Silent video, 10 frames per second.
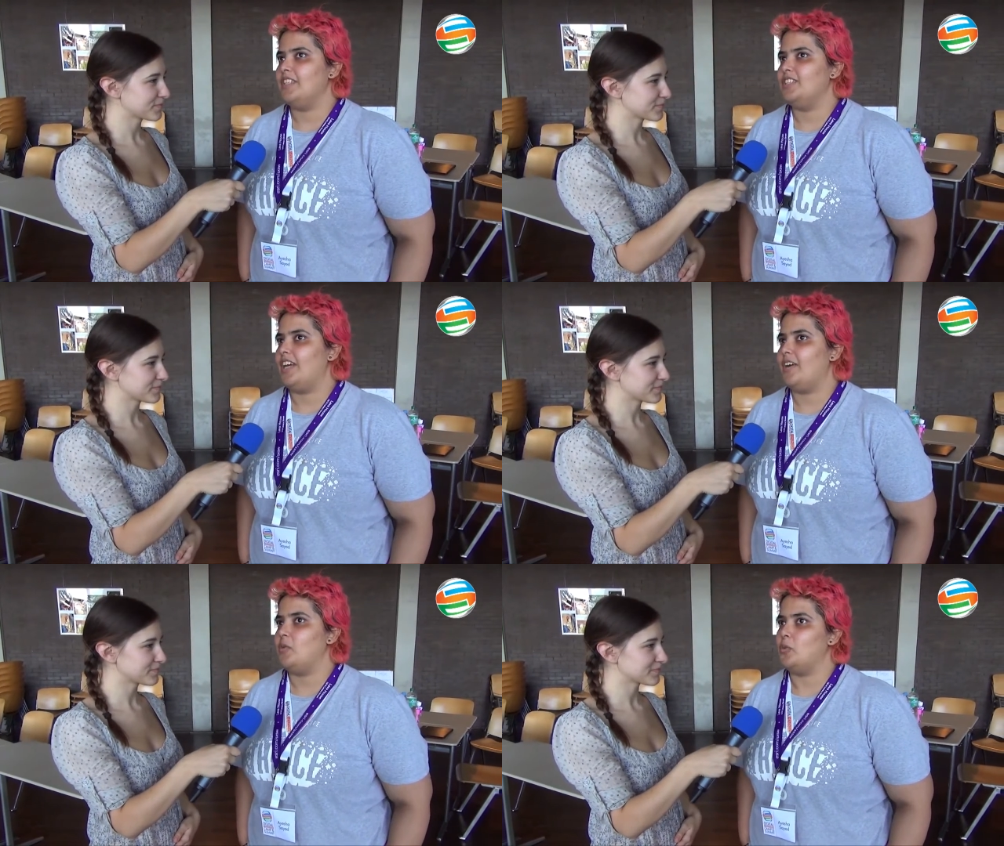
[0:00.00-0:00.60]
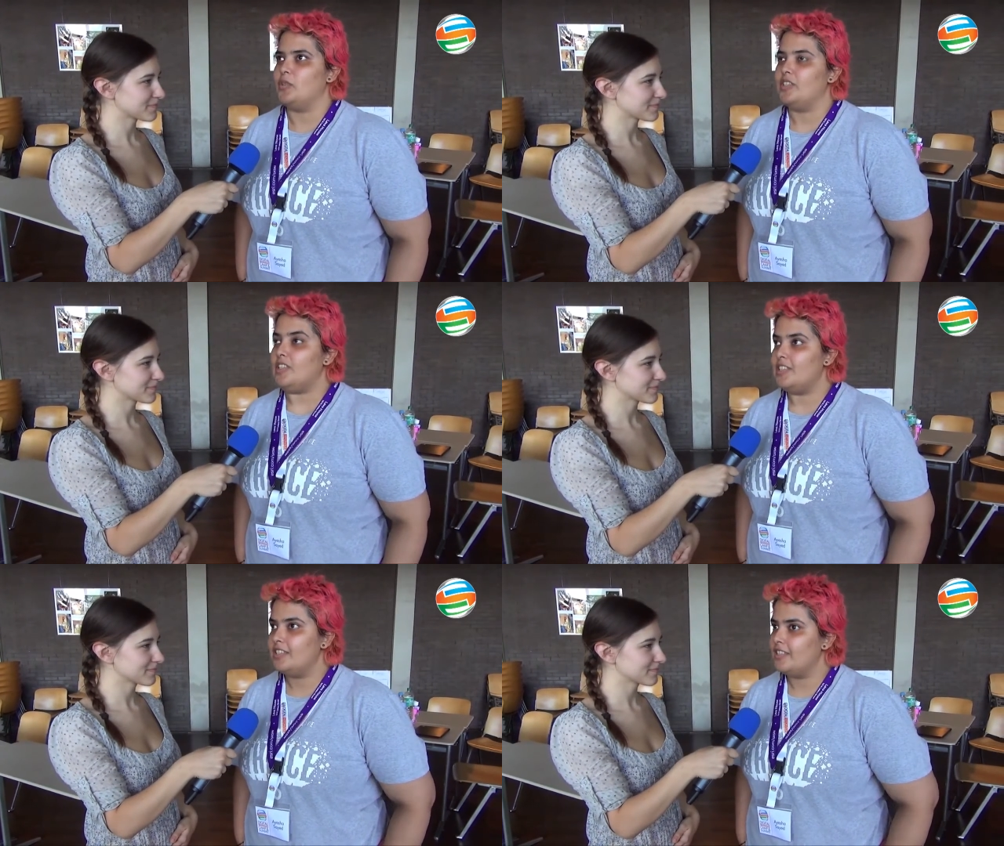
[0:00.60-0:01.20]
Speaker 1: the entire
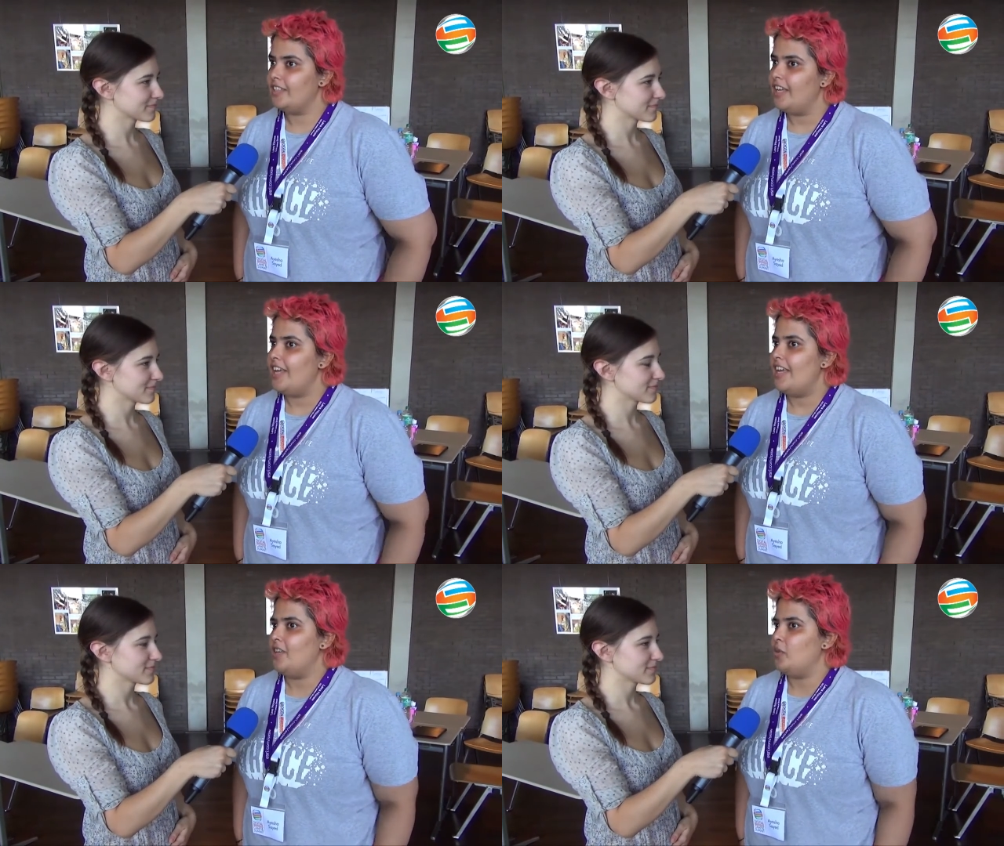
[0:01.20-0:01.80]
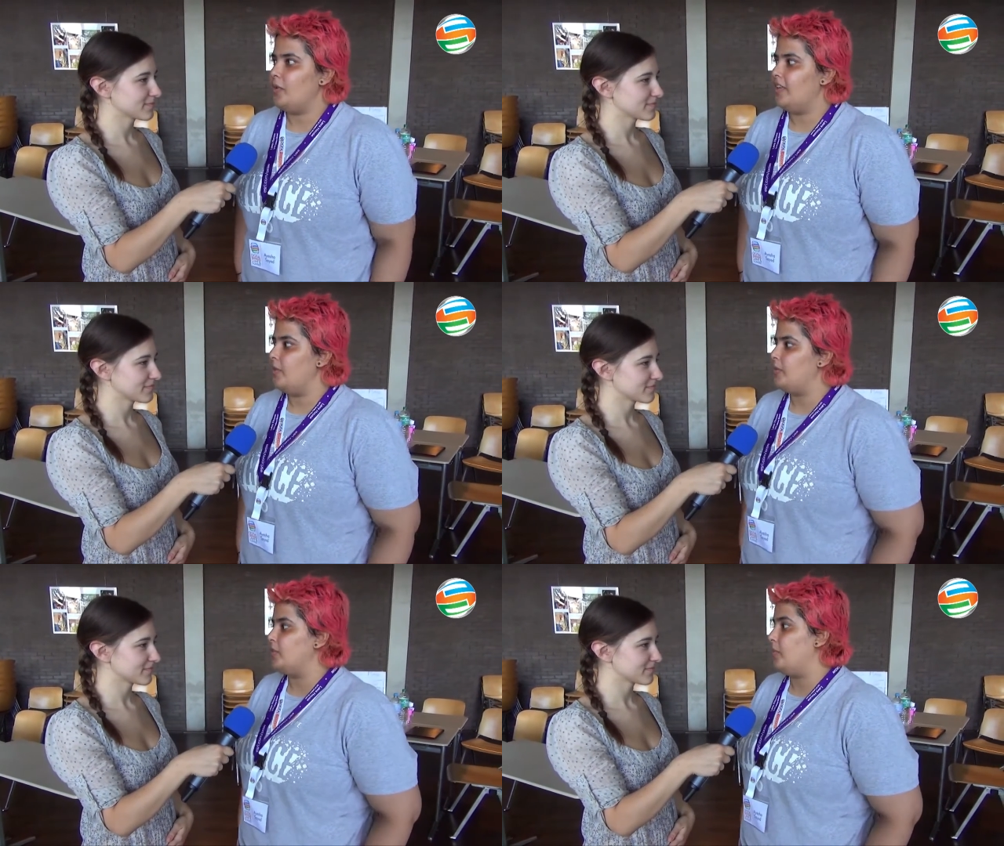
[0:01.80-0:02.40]
world in a
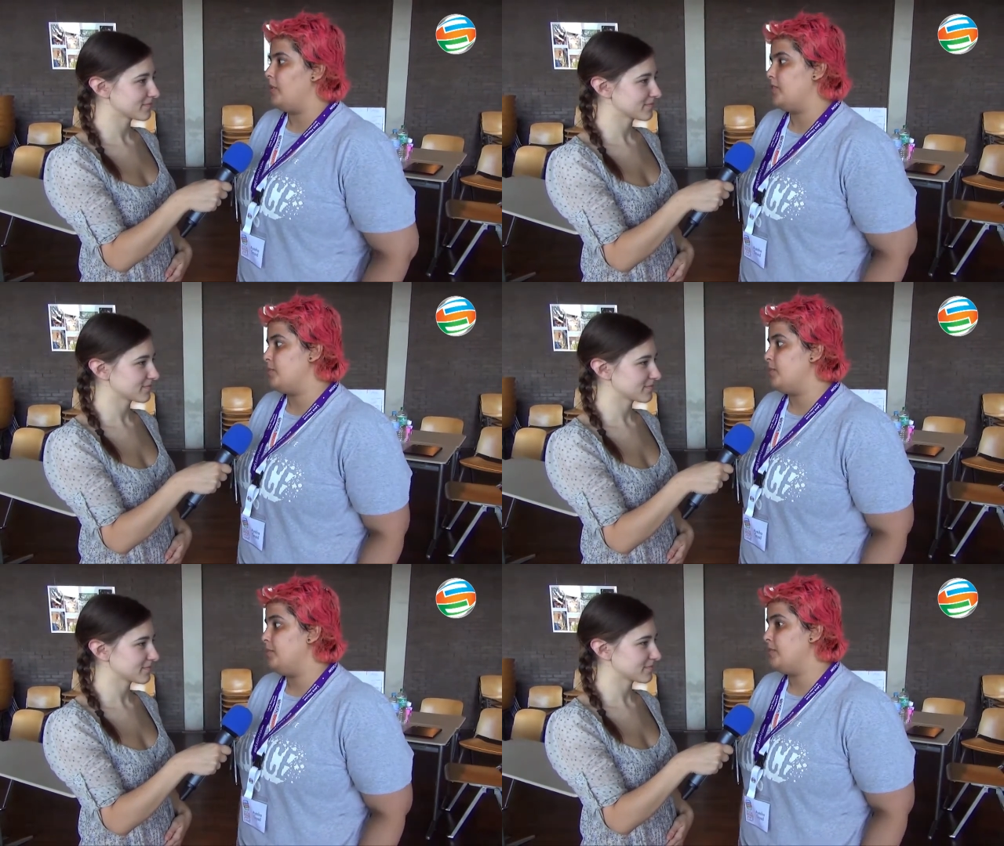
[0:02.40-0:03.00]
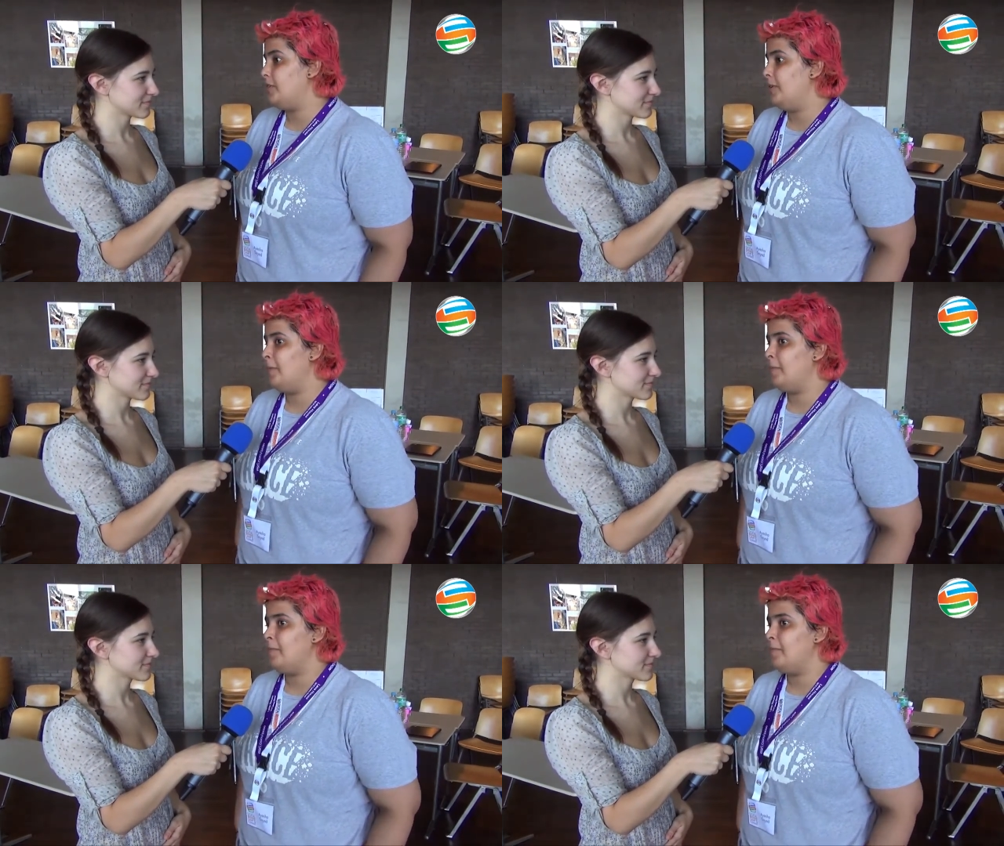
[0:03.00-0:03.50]
way that was not possible before.